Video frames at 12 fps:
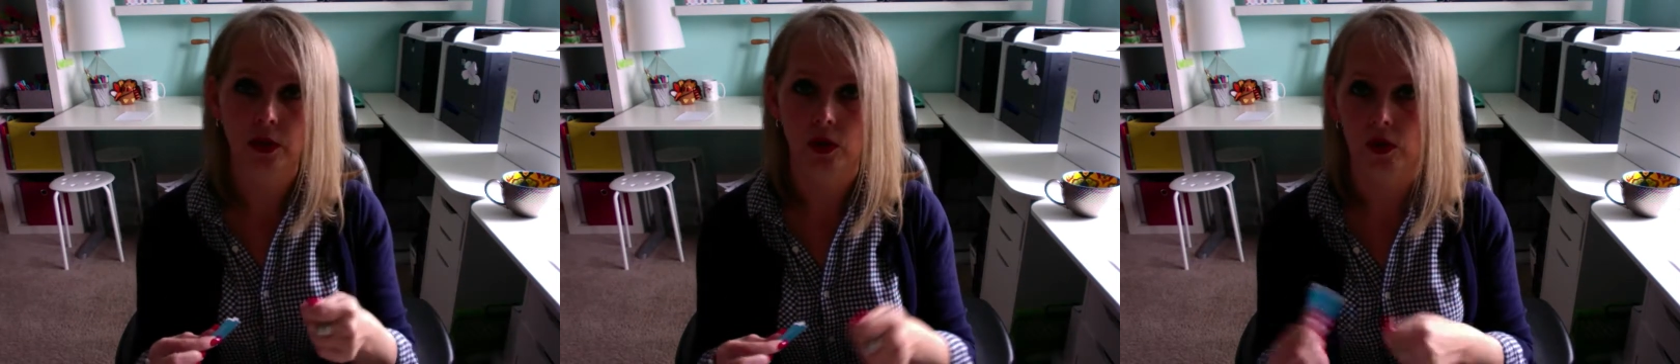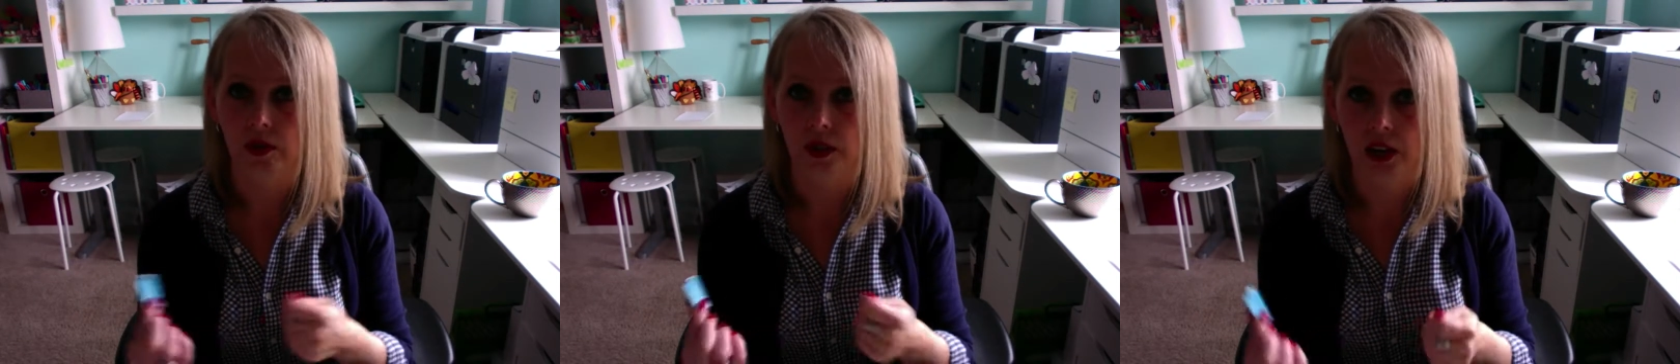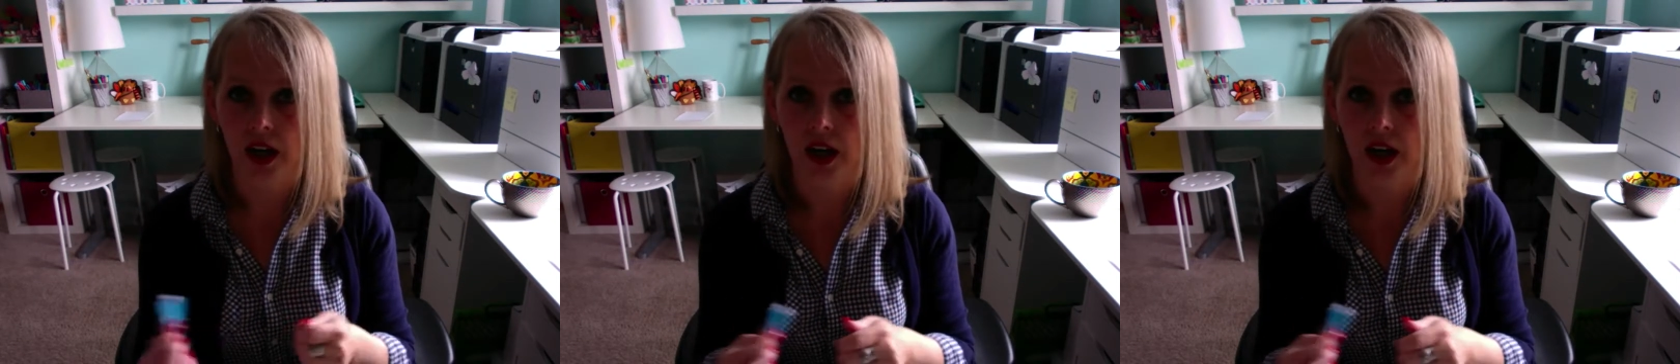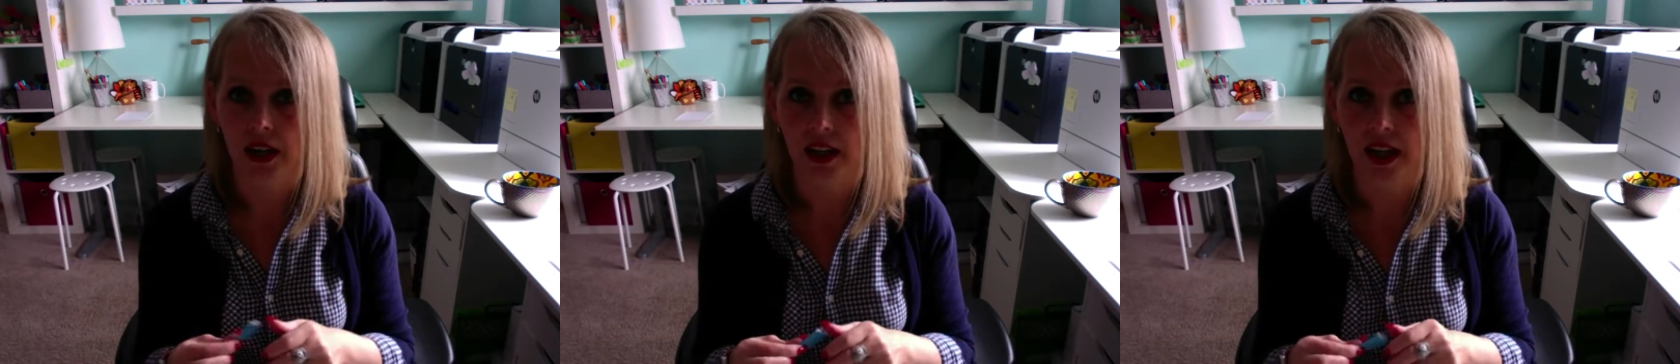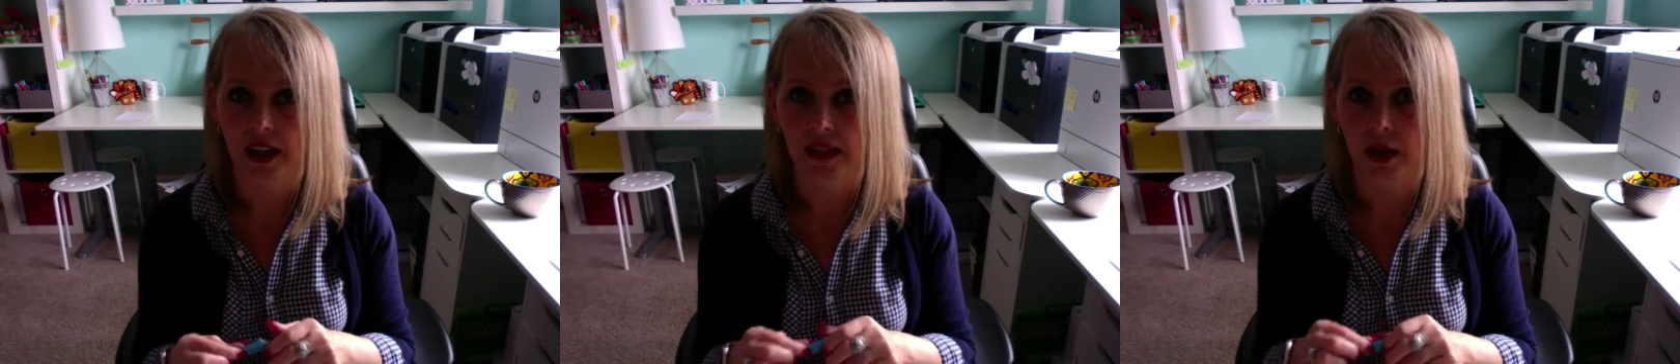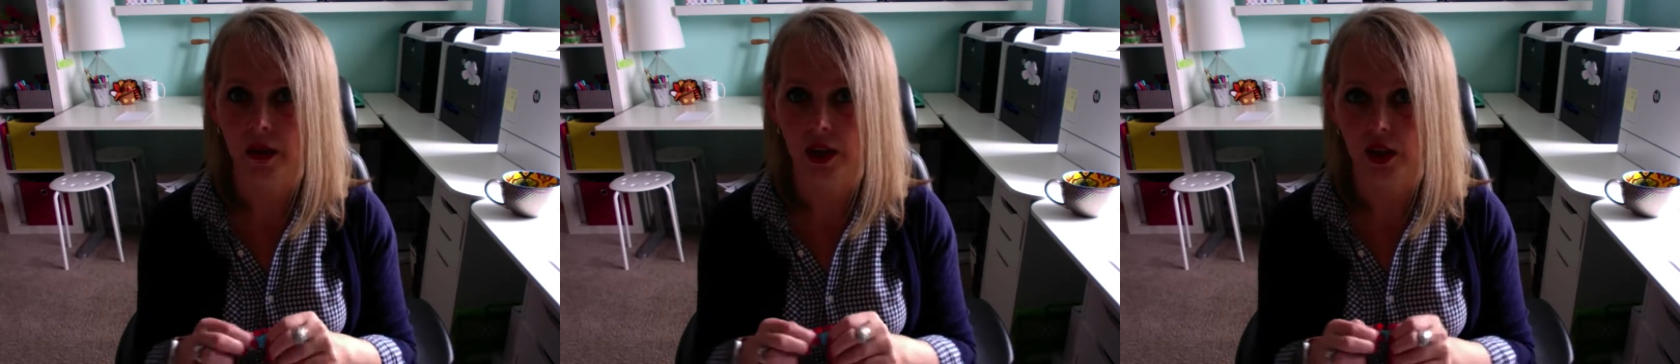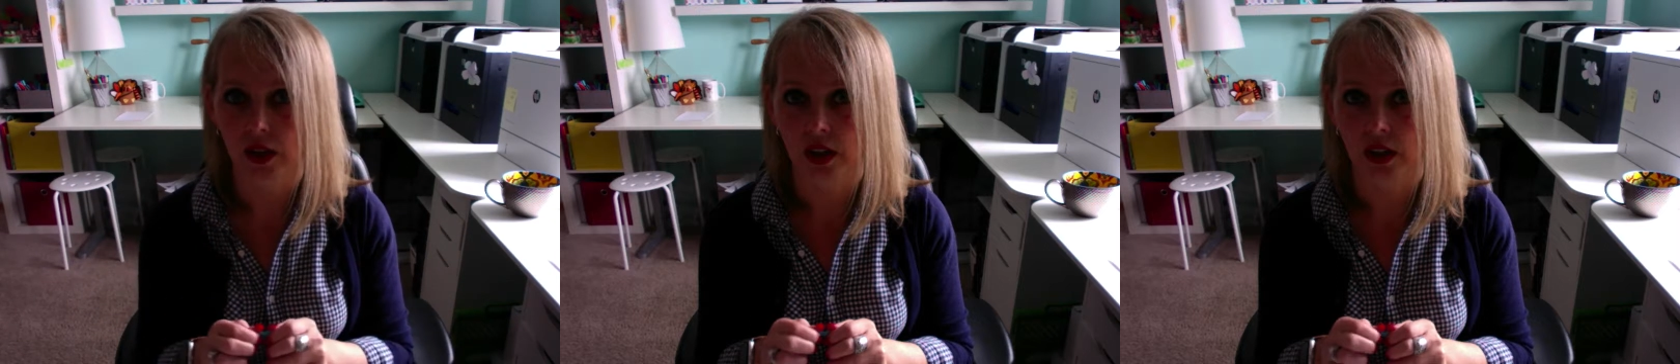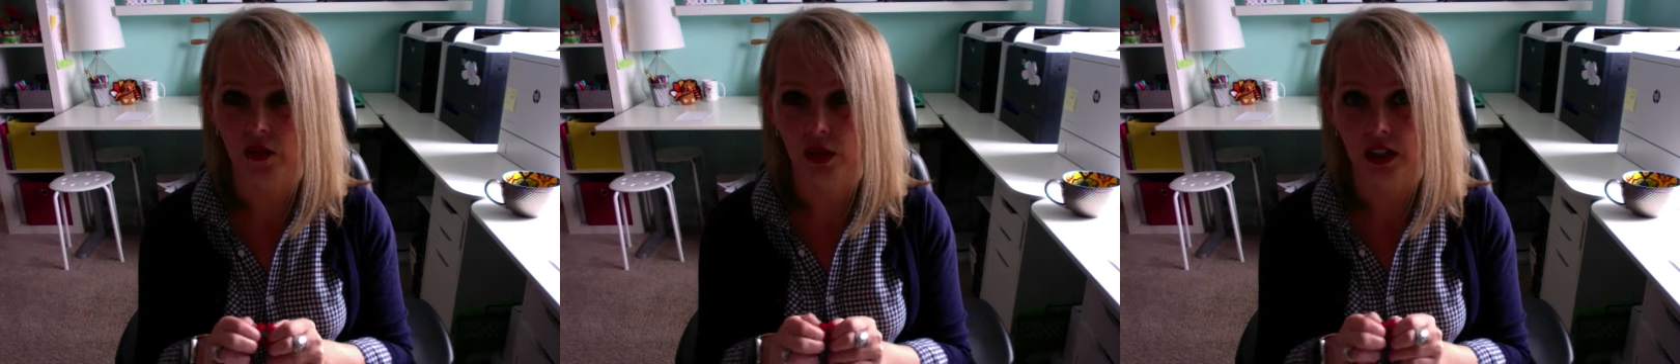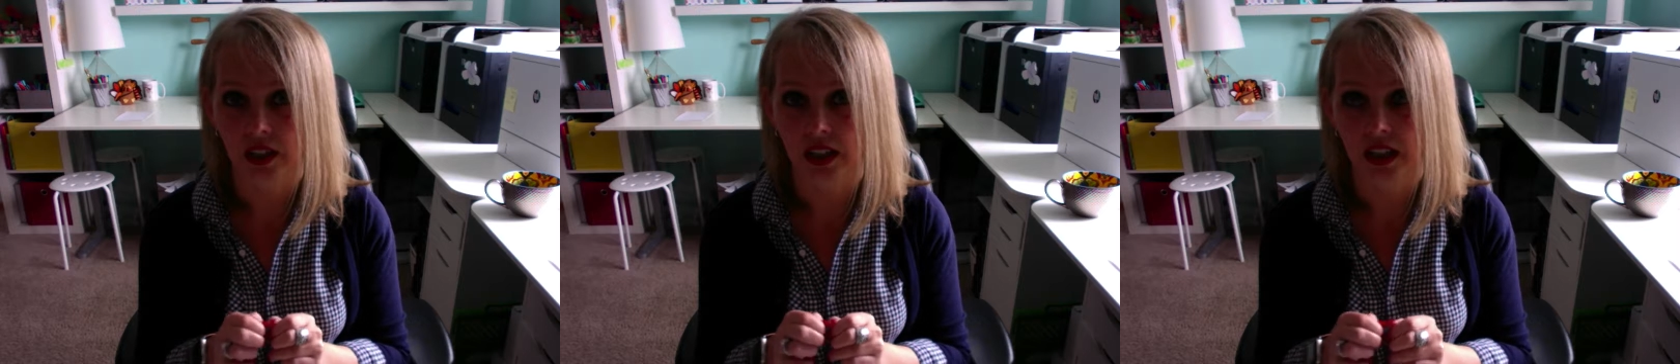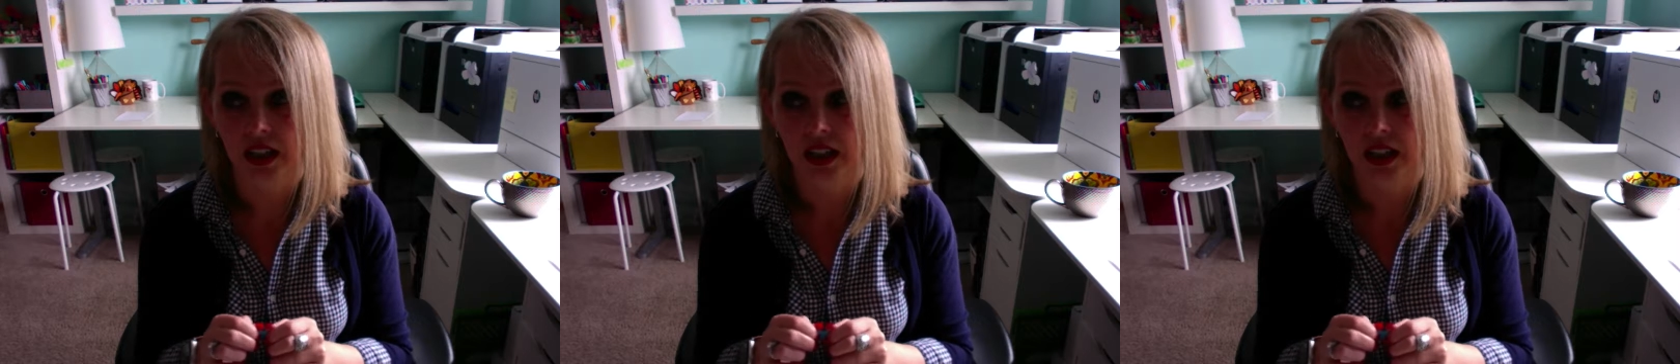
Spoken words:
over and cut it, and that way you can really